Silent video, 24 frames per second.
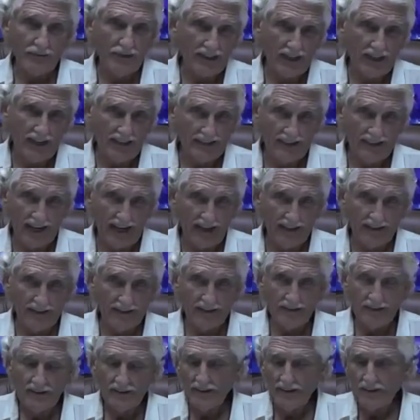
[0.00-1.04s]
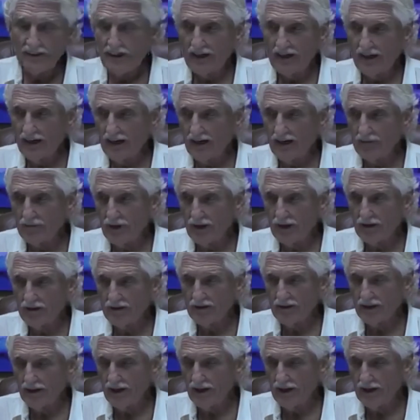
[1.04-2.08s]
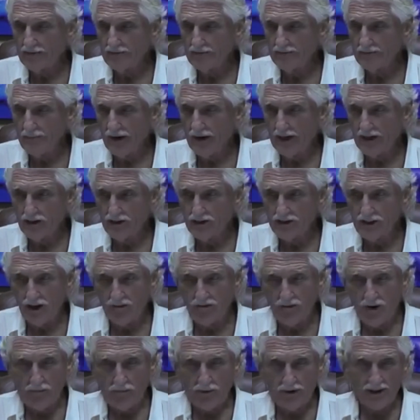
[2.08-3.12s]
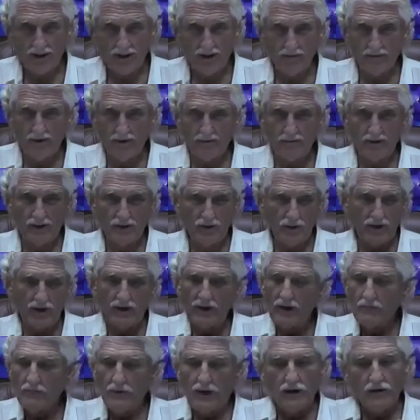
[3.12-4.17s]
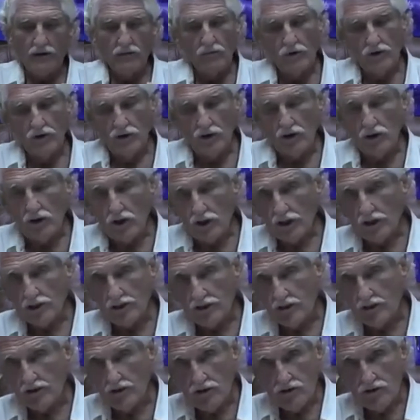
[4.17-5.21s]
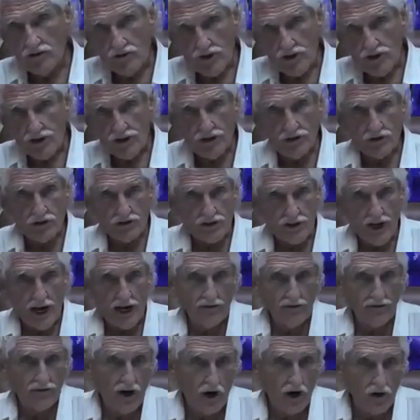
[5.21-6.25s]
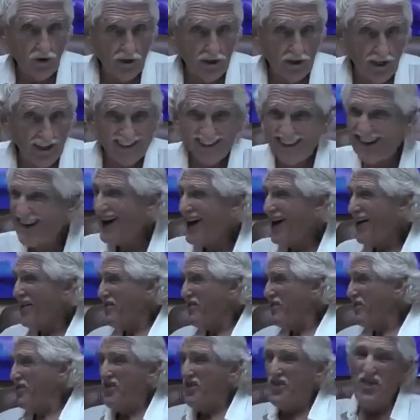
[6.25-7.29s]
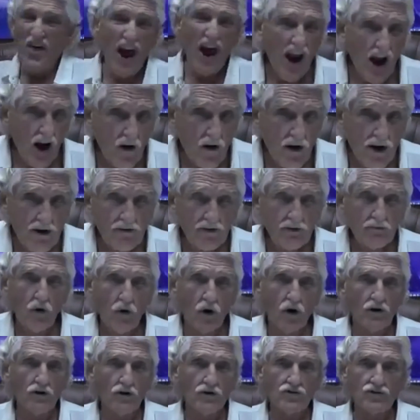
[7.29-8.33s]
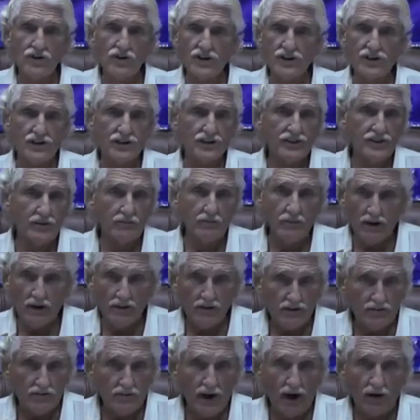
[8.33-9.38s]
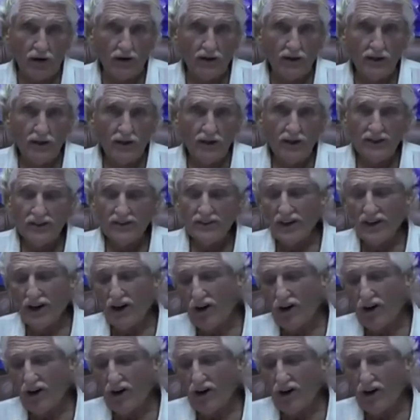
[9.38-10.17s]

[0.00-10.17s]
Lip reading: like that, but make yourself up a little bit between. But when you look at the nutritional side of coconuts, they're even more nutritious than mother's milk. So